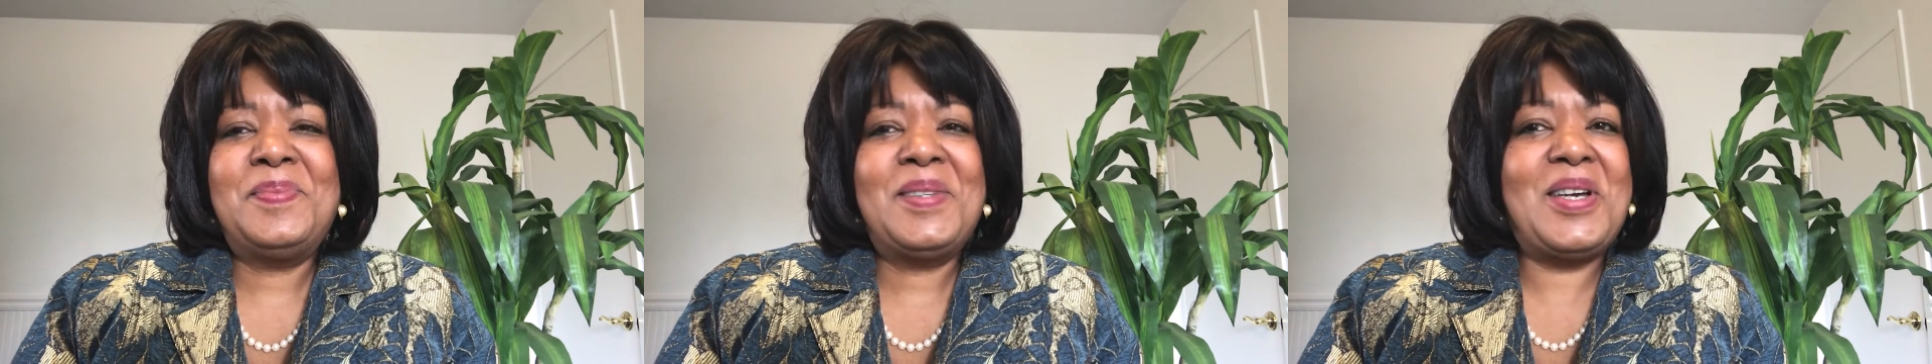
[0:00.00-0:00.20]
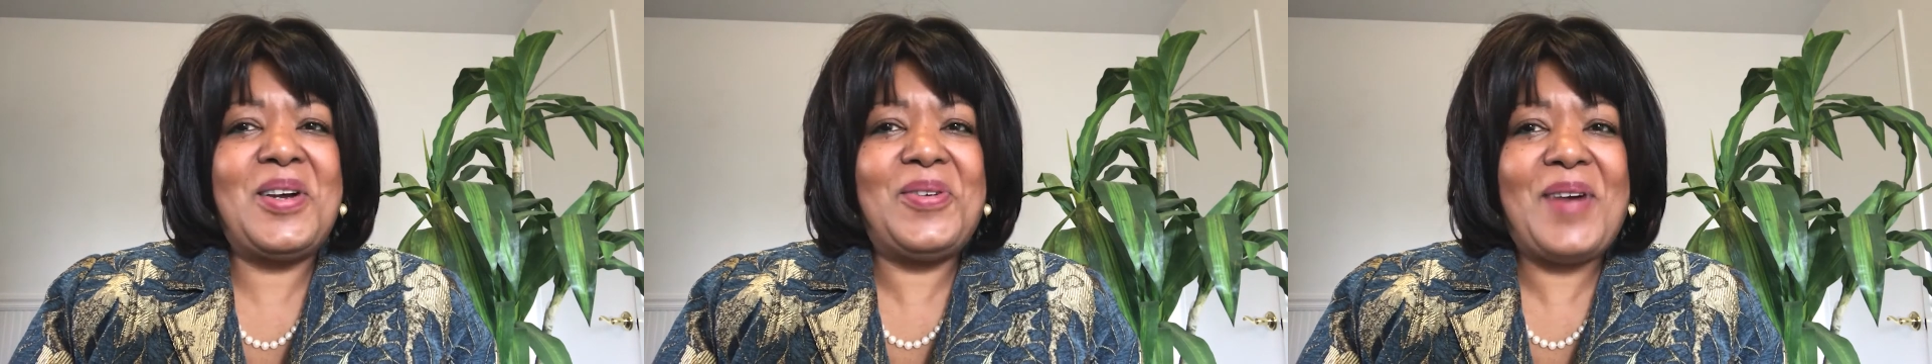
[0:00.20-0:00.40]

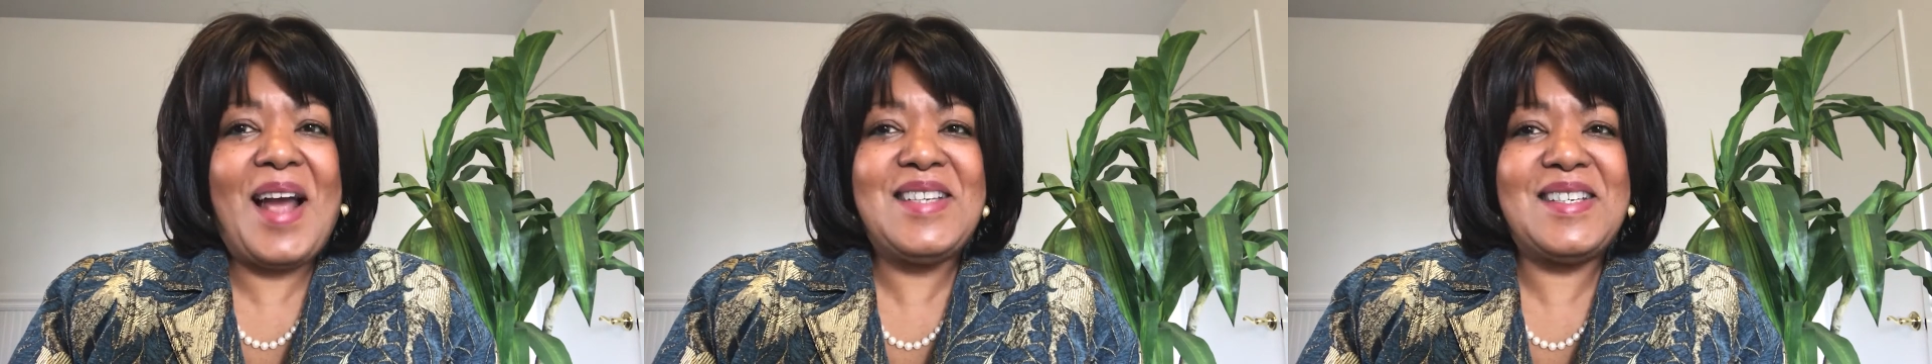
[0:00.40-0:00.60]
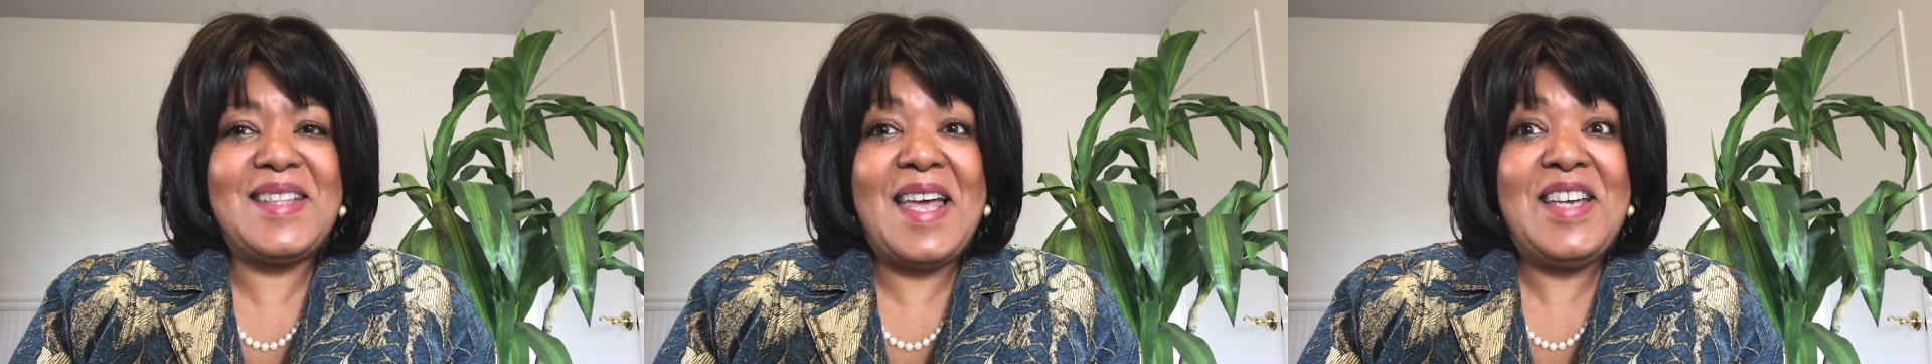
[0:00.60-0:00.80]

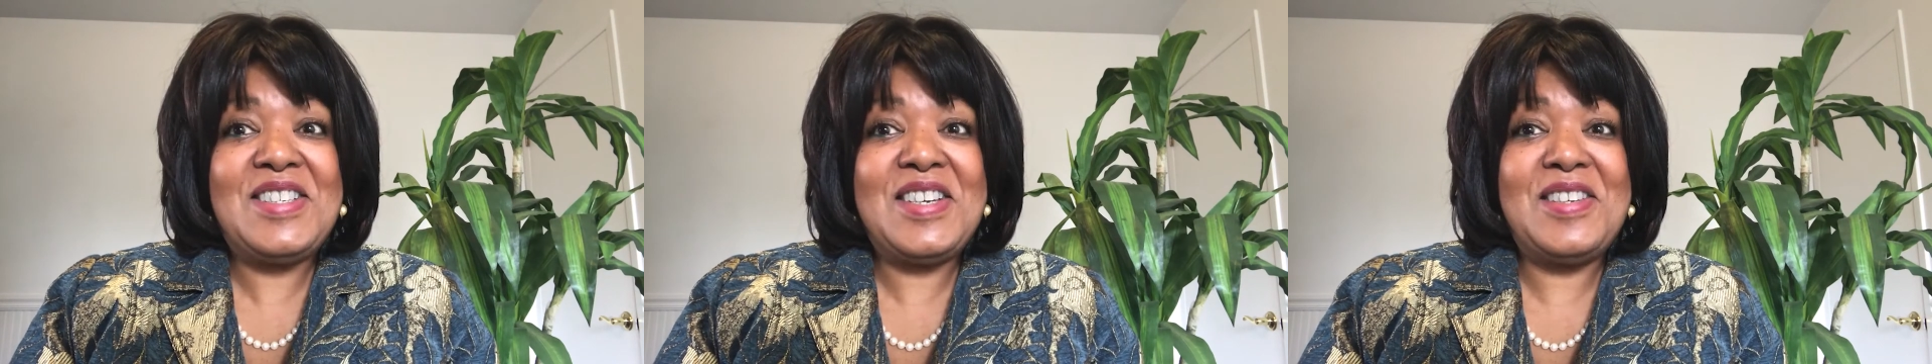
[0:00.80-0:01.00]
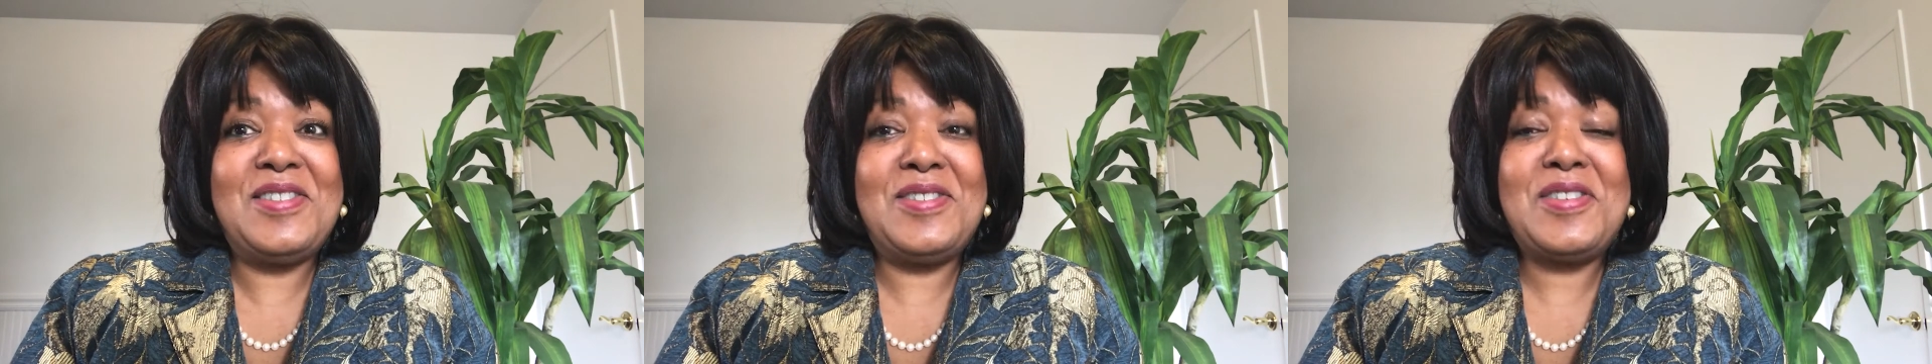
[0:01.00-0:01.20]

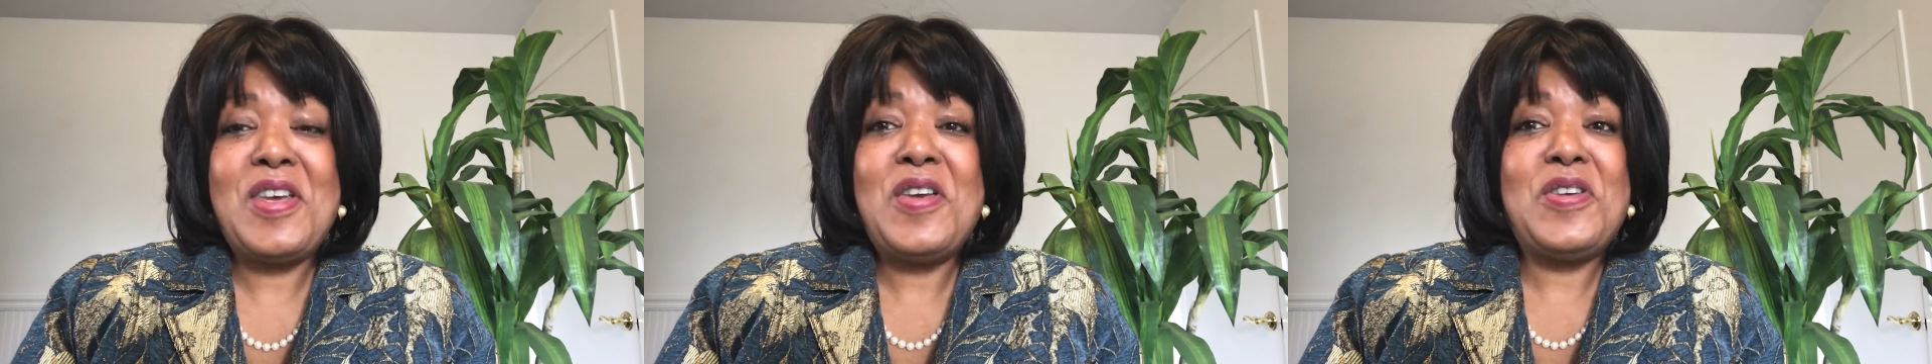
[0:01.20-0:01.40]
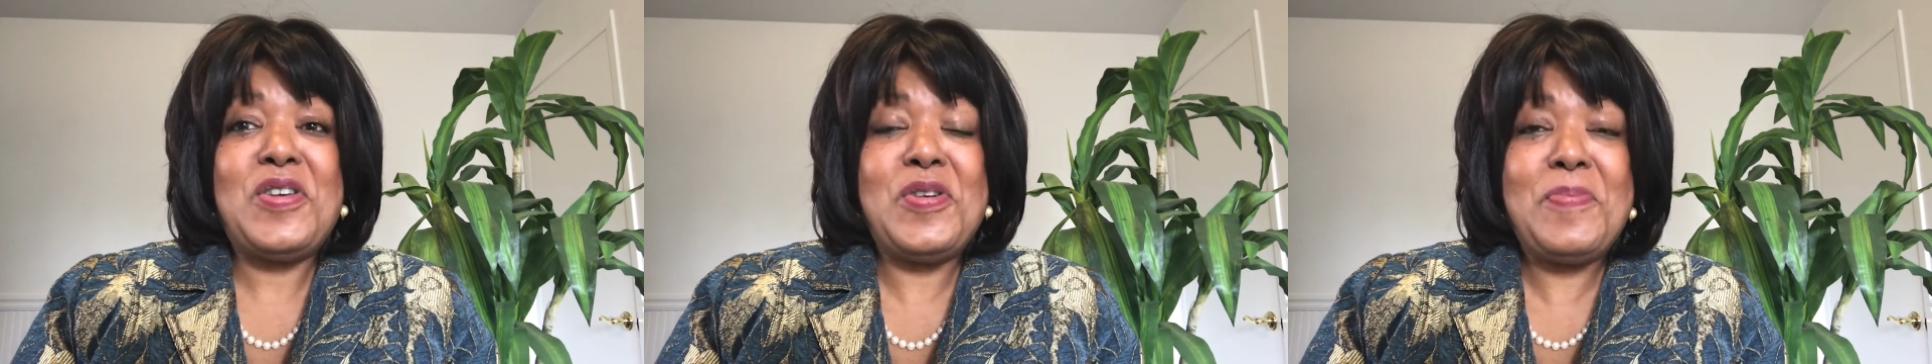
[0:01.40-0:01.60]
Congratulations,
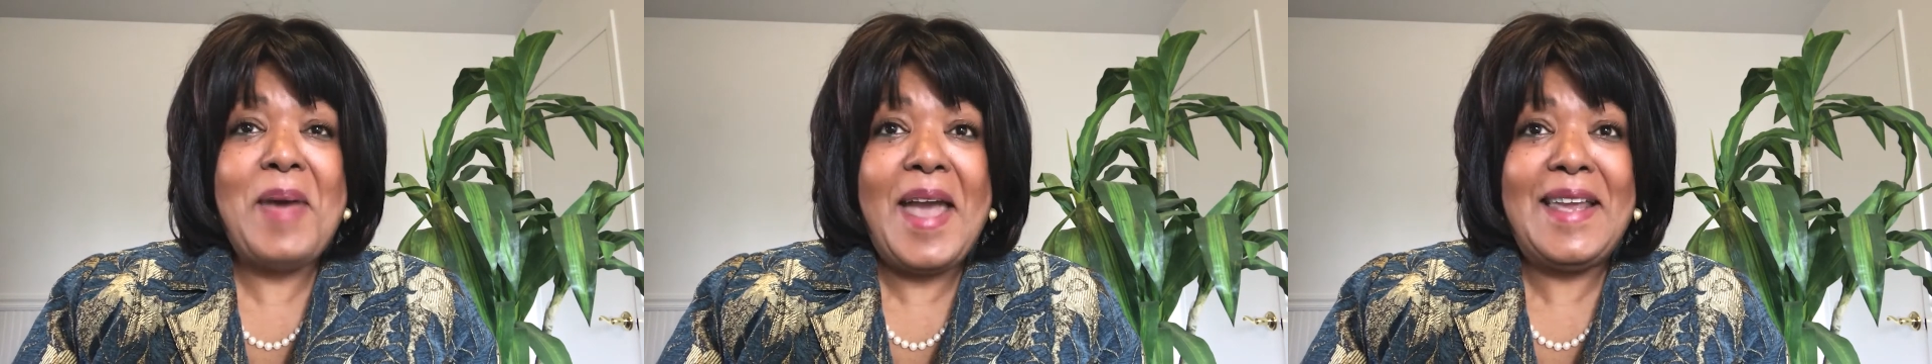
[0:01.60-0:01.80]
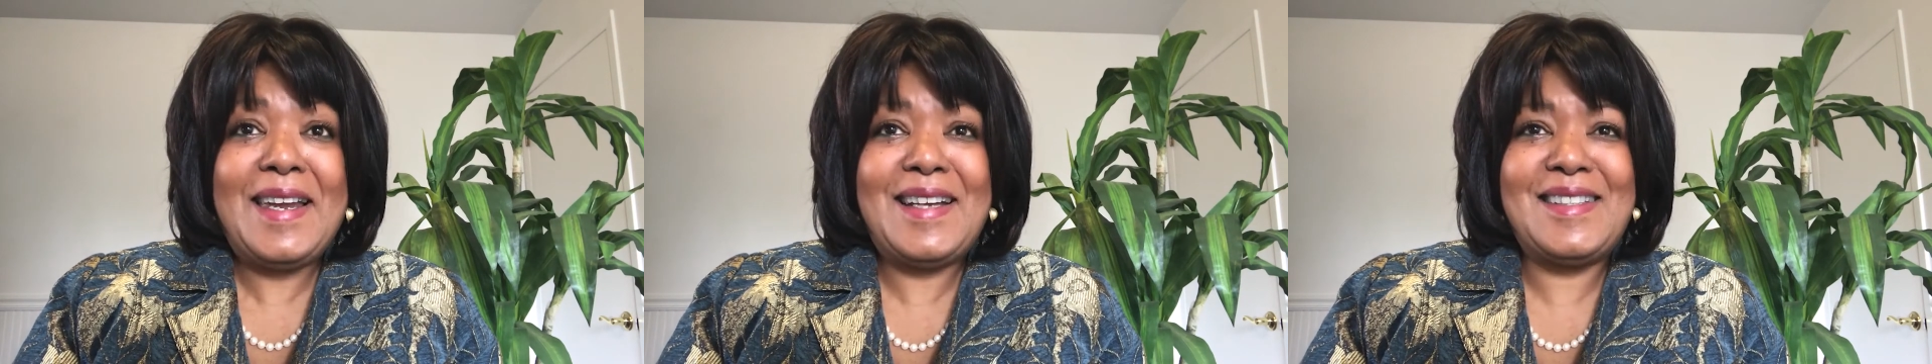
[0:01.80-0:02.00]
you
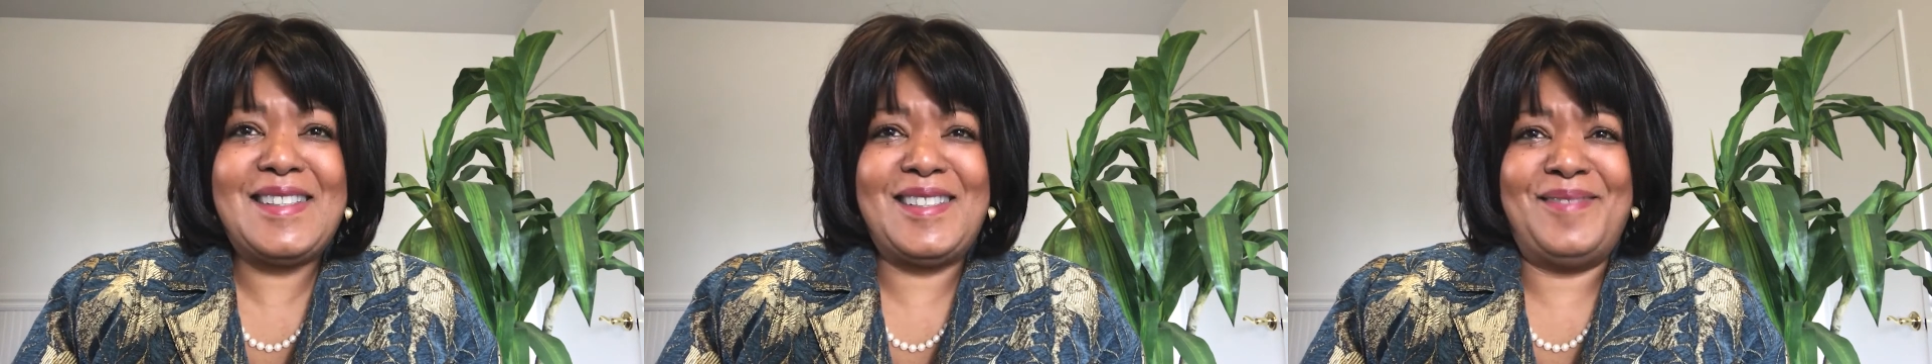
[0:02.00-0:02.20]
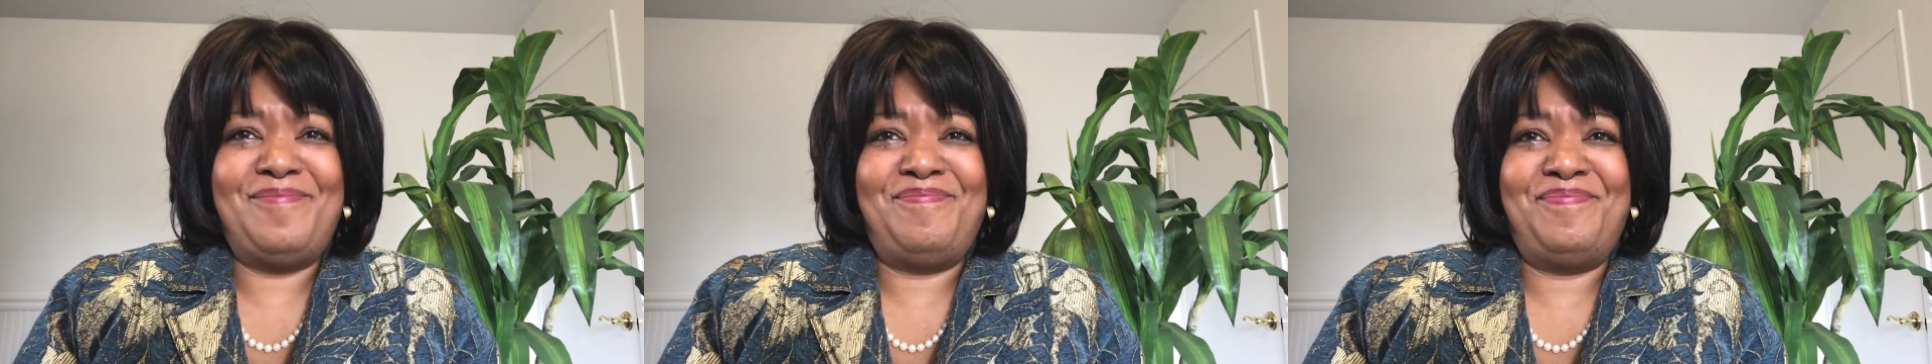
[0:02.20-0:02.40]
made it.